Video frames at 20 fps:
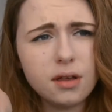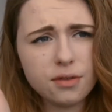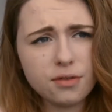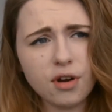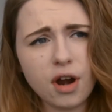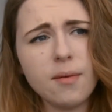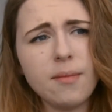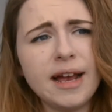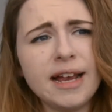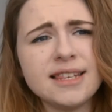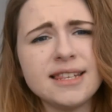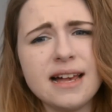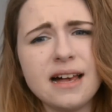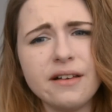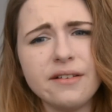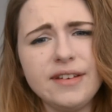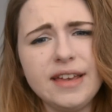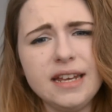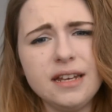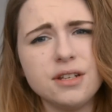throw
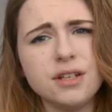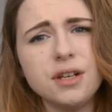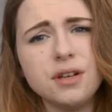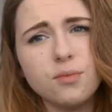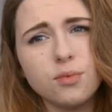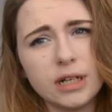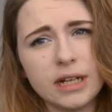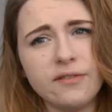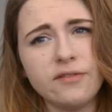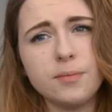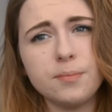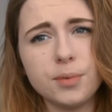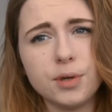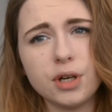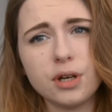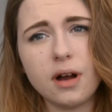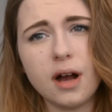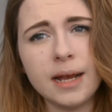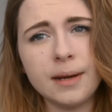myself into whatever book